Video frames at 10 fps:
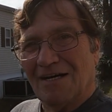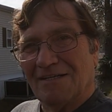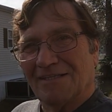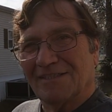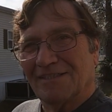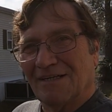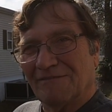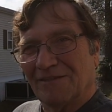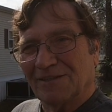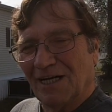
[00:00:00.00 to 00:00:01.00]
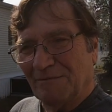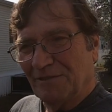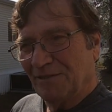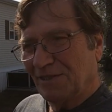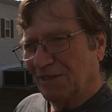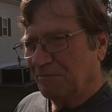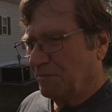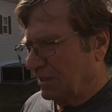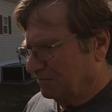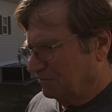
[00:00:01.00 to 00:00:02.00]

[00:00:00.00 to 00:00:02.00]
this is our first time using it, but